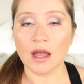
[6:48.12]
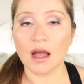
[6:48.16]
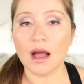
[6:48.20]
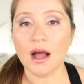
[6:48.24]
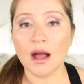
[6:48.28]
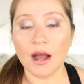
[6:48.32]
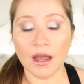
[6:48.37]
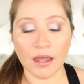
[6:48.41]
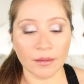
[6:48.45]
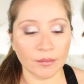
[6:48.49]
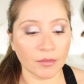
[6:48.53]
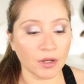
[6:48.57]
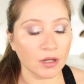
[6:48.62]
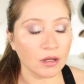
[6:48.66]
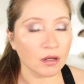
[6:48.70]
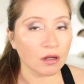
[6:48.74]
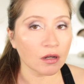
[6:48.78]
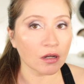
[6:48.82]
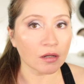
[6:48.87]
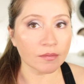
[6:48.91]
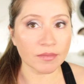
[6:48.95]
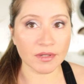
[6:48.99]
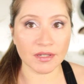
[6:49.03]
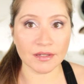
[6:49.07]
I'm
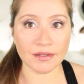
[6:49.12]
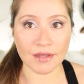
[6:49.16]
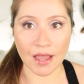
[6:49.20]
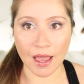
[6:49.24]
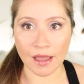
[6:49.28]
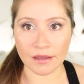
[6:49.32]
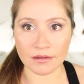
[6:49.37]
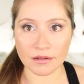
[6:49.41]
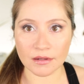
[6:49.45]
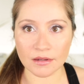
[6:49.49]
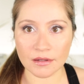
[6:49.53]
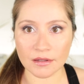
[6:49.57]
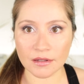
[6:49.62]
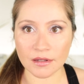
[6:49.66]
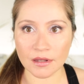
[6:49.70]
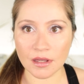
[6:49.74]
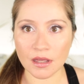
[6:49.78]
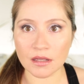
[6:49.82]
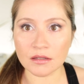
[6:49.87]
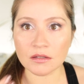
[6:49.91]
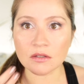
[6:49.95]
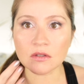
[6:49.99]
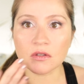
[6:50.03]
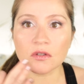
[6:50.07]
obsessed.
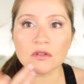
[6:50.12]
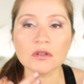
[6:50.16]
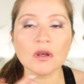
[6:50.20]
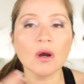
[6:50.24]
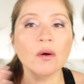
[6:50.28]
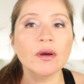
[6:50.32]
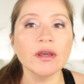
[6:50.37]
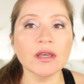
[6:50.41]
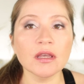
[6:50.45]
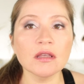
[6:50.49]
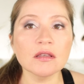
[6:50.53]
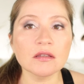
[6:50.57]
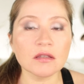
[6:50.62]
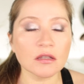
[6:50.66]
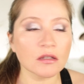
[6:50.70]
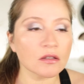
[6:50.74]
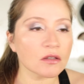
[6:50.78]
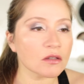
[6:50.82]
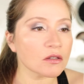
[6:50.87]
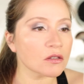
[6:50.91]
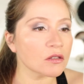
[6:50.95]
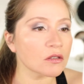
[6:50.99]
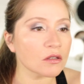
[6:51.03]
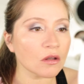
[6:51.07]
It's so
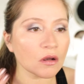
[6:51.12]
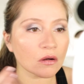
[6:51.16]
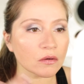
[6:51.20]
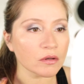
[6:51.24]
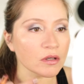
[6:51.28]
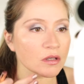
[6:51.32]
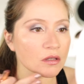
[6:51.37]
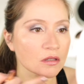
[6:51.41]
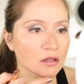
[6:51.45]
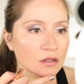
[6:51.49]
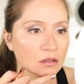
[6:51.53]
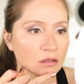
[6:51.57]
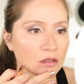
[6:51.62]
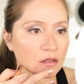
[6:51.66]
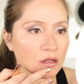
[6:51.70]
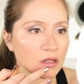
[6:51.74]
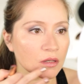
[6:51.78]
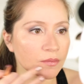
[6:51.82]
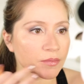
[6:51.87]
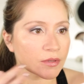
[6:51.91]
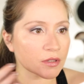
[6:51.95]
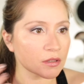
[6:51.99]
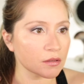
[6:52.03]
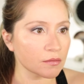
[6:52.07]
easy on the
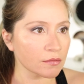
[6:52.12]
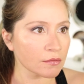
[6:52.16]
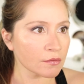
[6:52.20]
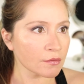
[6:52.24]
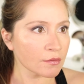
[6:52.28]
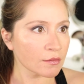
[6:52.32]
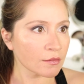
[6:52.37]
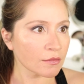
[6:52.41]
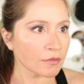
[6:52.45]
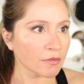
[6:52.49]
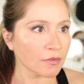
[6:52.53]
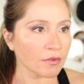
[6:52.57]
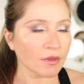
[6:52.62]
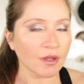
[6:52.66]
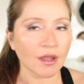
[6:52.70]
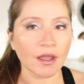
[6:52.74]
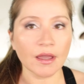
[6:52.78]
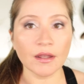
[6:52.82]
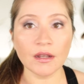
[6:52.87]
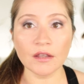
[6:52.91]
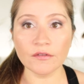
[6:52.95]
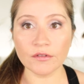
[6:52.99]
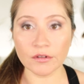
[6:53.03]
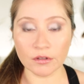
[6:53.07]
lips.
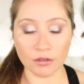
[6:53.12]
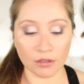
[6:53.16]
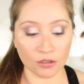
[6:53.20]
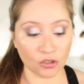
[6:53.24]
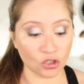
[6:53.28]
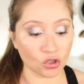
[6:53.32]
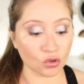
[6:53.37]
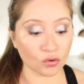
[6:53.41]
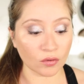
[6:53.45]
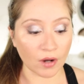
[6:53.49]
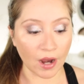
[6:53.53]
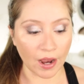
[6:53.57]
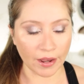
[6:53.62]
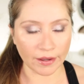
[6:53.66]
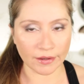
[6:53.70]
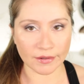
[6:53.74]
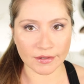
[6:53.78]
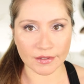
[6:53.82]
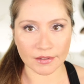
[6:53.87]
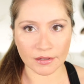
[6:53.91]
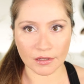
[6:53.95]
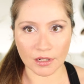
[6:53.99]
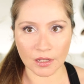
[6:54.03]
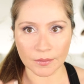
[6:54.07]
And even the
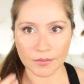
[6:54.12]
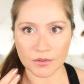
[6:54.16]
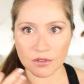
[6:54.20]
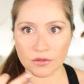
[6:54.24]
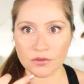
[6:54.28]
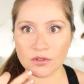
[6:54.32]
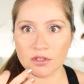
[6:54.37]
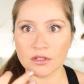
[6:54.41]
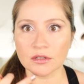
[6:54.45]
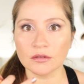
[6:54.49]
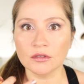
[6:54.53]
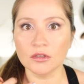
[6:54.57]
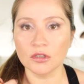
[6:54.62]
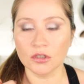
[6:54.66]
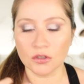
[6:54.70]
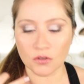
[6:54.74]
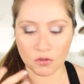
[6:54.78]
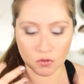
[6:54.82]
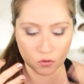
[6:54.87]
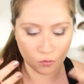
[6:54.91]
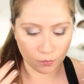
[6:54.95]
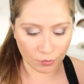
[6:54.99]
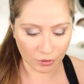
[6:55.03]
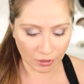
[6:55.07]
driest lips, you still look
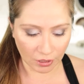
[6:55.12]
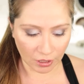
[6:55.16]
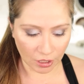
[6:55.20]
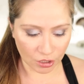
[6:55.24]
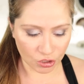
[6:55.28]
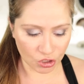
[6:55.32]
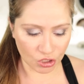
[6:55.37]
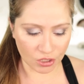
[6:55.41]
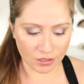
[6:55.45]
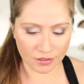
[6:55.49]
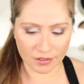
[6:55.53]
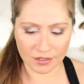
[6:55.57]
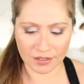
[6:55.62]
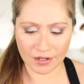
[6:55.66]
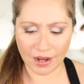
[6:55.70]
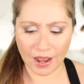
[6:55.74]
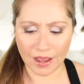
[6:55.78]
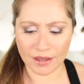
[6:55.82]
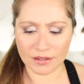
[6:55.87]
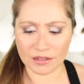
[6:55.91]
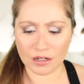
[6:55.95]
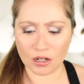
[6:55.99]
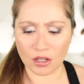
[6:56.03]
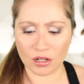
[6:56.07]
super luscious. It
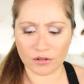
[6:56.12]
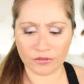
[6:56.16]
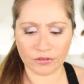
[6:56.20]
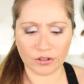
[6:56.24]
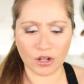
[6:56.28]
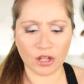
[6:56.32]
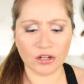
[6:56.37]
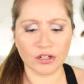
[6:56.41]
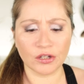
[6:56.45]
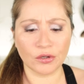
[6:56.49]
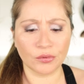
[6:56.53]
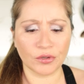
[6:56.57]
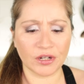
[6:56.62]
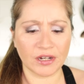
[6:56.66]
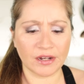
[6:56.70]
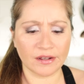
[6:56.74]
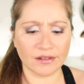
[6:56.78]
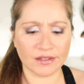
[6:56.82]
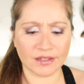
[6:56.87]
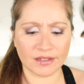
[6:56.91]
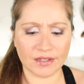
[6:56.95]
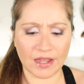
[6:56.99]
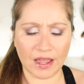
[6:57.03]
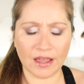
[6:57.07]
has a lot of
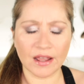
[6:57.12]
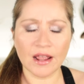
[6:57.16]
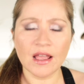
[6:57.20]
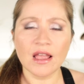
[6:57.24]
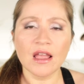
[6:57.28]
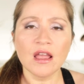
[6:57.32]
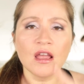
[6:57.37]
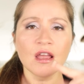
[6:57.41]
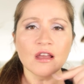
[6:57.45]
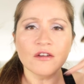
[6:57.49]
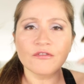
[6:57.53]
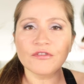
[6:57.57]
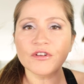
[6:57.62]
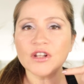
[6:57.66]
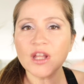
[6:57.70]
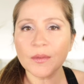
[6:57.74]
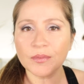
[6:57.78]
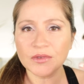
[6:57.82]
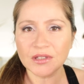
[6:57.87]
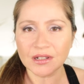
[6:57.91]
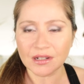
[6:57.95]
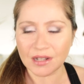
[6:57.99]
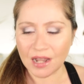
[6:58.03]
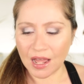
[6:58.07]
ingredients that fill
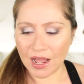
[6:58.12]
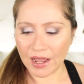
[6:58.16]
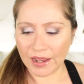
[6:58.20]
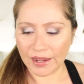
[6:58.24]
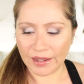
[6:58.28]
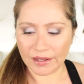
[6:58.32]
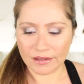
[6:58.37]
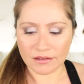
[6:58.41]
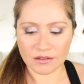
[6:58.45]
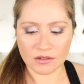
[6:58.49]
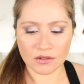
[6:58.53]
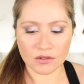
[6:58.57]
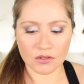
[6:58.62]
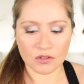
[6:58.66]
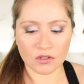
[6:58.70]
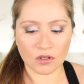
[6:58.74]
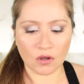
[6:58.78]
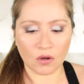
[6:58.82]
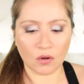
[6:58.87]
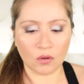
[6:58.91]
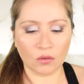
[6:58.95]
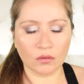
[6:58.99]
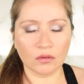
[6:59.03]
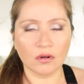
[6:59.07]
up the lines.
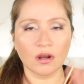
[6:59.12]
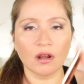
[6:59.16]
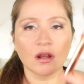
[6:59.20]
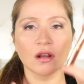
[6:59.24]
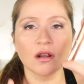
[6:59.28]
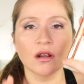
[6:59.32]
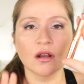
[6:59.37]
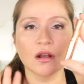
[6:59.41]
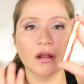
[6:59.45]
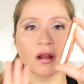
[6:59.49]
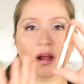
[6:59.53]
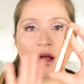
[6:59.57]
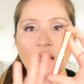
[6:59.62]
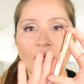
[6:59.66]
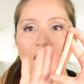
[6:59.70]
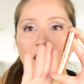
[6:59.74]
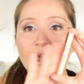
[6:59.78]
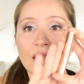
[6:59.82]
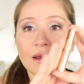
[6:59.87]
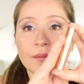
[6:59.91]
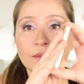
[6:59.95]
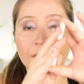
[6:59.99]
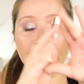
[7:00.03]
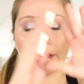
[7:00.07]
So
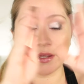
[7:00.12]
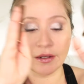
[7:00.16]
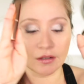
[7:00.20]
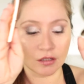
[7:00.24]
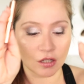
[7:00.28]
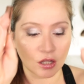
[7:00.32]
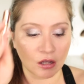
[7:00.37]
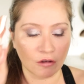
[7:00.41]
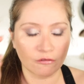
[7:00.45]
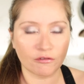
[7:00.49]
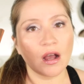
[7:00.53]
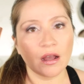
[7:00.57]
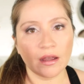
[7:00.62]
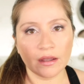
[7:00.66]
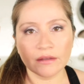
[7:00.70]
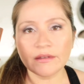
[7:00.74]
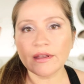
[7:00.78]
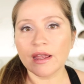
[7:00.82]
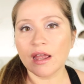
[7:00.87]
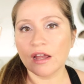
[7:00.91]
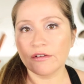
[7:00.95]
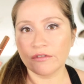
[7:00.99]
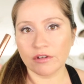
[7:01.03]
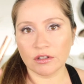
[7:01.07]
I'm in love. And
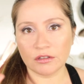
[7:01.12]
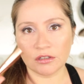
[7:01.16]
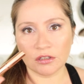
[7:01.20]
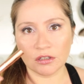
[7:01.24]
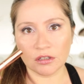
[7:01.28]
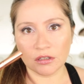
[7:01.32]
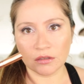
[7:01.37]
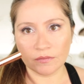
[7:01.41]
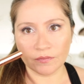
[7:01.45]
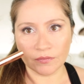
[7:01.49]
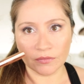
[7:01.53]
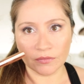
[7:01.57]
they have other